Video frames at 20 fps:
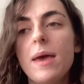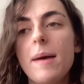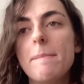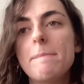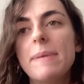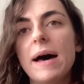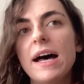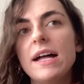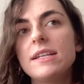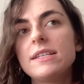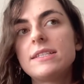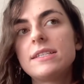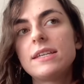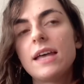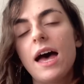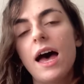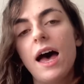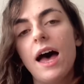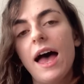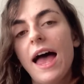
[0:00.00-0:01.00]
but
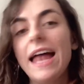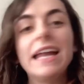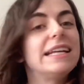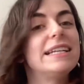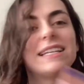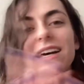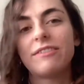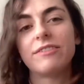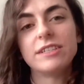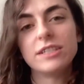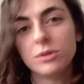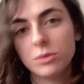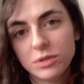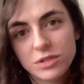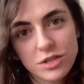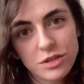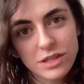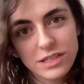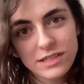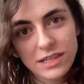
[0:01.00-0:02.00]
uh, any daffodil will
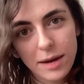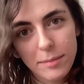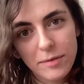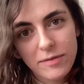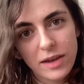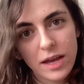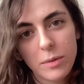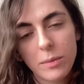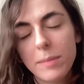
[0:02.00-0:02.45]
do this time of year.